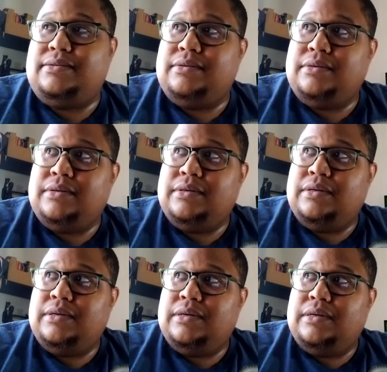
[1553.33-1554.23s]

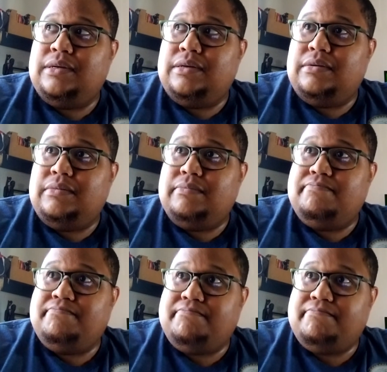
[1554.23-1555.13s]

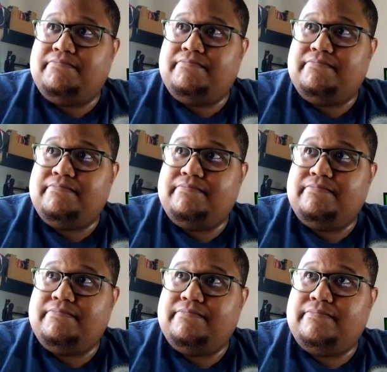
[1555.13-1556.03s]

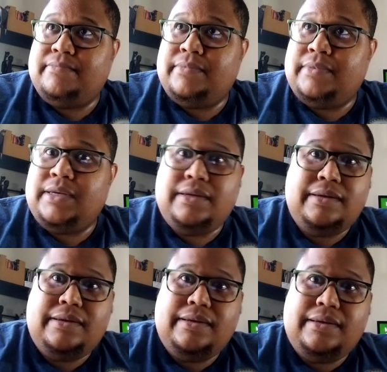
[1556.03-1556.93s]

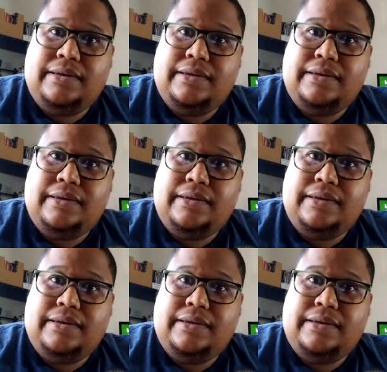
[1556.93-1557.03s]
No one is speaking in this clip.